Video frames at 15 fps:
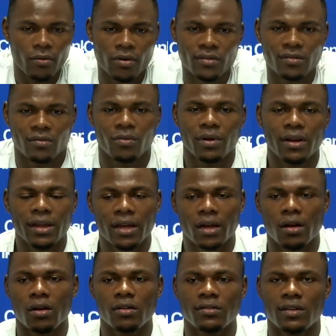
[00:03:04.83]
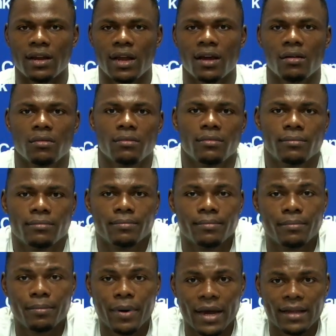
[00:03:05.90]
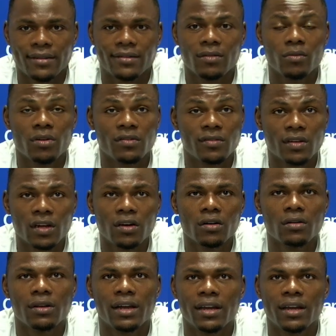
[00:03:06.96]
was really closed out but he was good.